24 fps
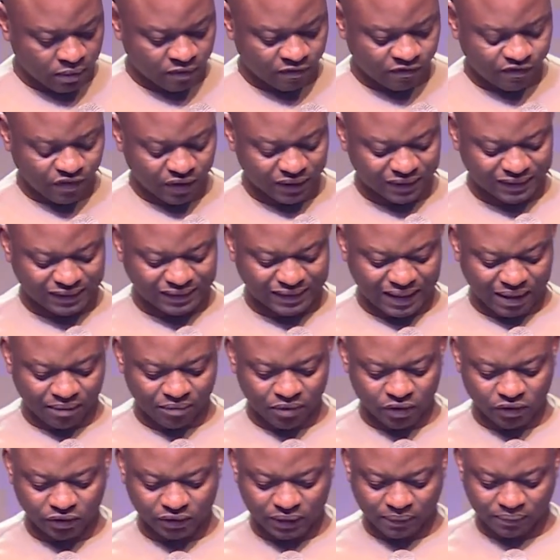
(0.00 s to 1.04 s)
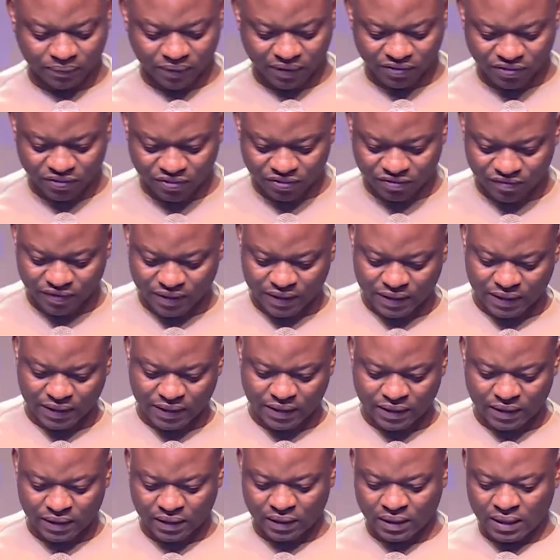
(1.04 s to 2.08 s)
1 Samuel chapter
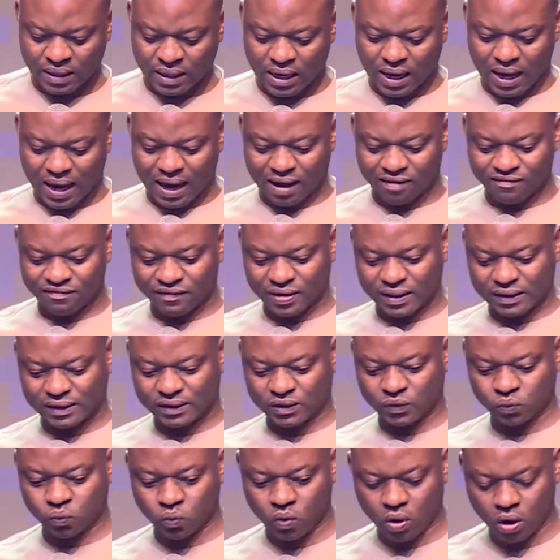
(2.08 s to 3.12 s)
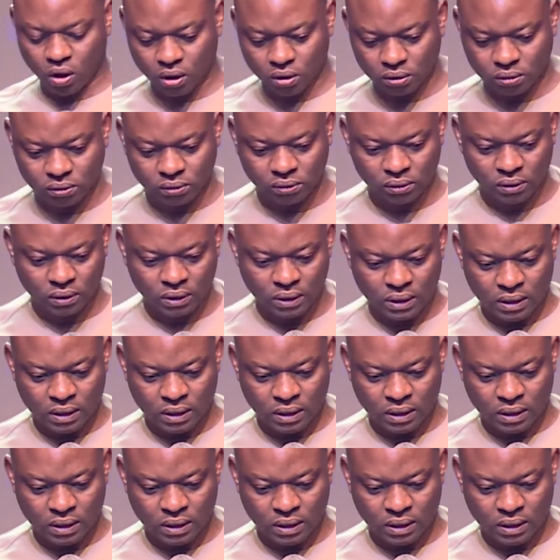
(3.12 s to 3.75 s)
3 and verse 1.